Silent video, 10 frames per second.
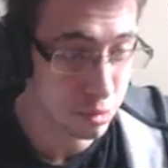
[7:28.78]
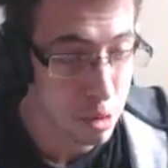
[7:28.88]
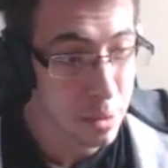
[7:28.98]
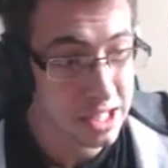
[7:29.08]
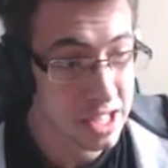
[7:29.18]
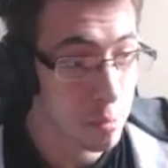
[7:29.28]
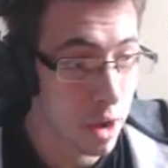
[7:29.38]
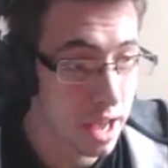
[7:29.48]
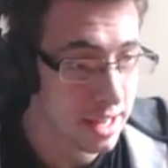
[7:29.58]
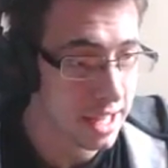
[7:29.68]
probably
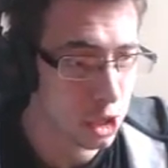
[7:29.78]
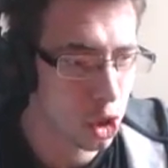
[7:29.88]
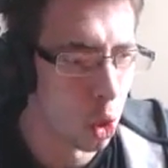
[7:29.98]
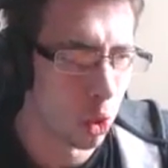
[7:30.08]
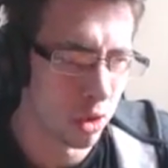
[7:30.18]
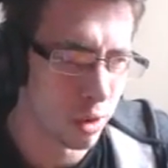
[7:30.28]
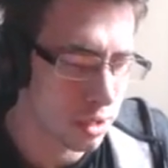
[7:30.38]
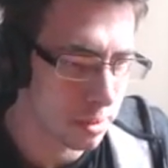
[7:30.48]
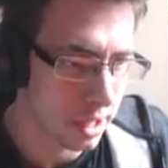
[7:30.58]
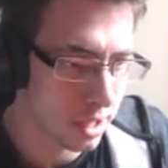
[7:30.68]
somewhere. It's like in the corner or
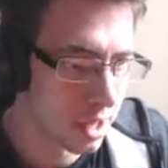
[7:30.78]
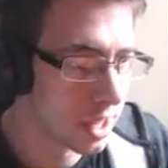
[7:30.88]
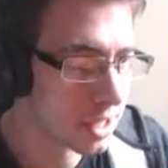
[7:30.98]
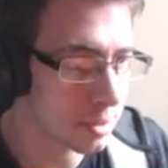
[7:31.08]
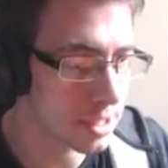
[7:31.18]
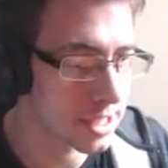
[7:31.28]
something. Something